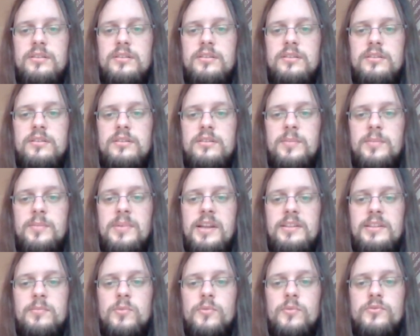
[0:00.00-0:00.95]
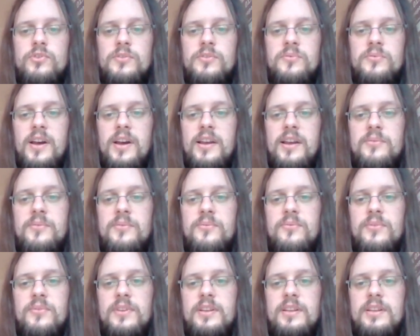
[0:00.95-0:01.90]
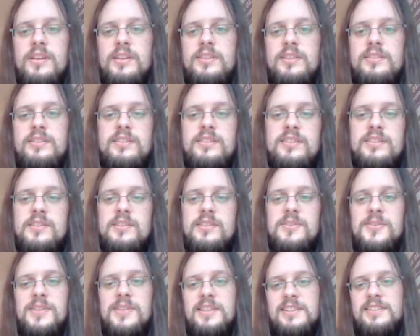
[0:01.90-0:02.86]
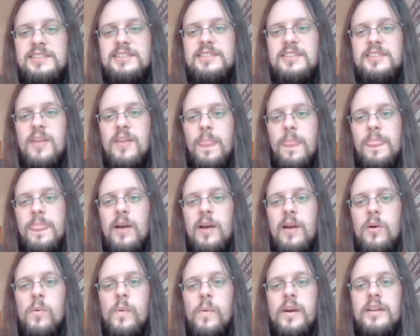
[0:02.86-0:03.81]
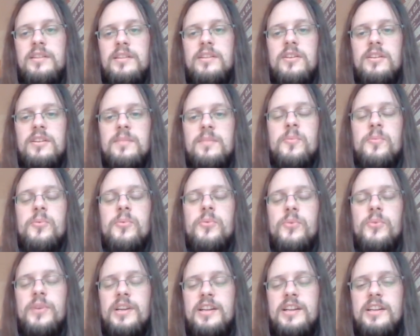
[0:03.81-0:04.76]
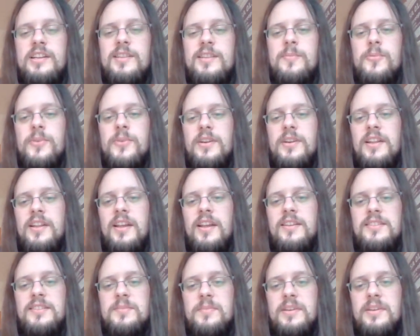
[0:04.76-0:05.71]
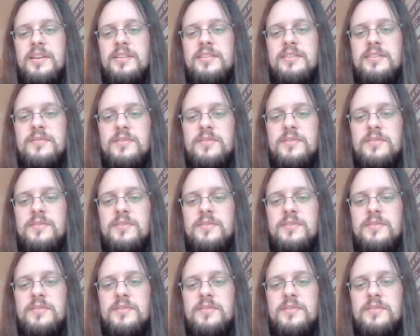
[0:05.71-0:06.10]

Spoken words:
he played the move g5, and well, now white got a pretty nice mate.